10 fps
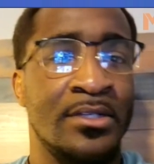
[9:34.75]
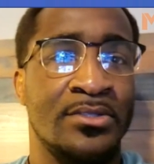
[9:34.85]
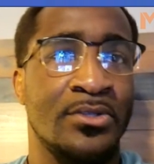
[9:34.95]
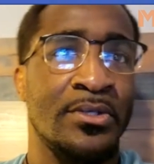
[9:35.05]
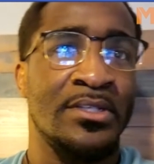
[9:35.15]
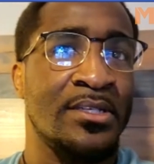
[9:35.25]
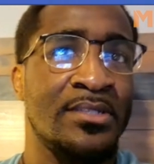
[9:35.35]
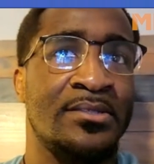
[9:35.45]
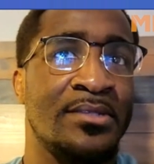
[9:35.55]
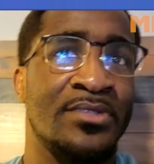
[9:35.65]
So
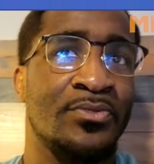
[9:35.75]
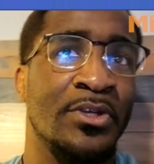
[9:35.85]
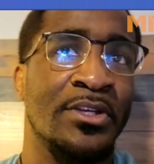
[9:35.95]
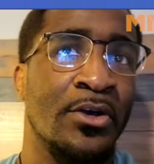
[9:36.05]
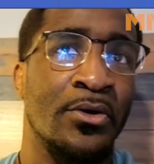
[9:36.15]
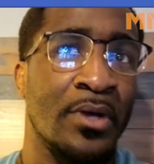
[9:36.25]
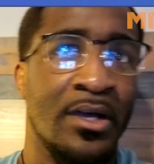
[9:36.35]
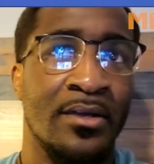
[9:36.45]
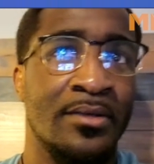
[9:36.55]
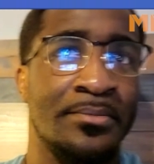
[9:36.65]
it's really
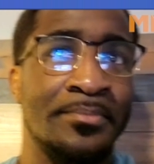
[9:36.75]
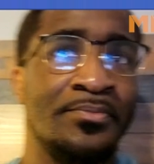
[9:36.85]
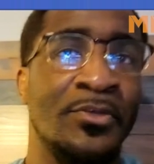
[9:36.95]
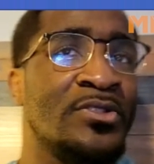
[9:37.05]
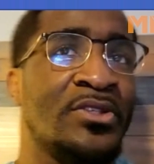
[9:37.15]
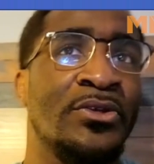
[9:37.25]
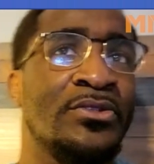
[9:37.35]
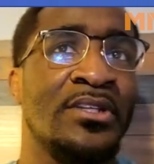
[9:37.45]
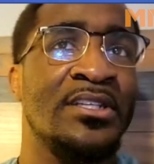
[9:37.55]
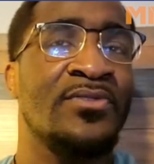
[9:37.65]
no secret
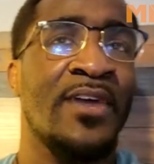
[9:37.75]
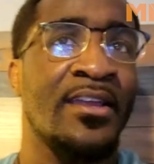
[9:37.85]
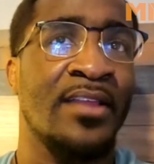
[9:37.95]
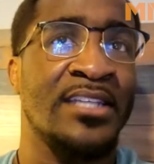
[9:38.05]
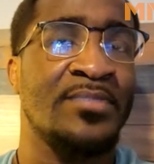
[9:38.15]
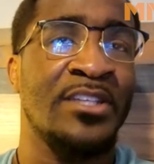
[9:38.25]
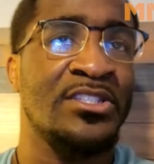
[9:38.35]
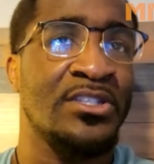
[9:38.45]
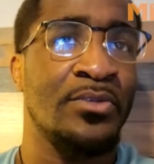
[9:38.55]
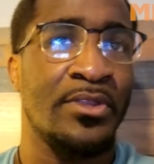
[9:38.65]
to this fight, like,
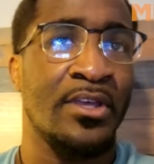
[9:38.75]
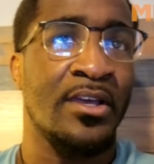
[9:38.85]
especially with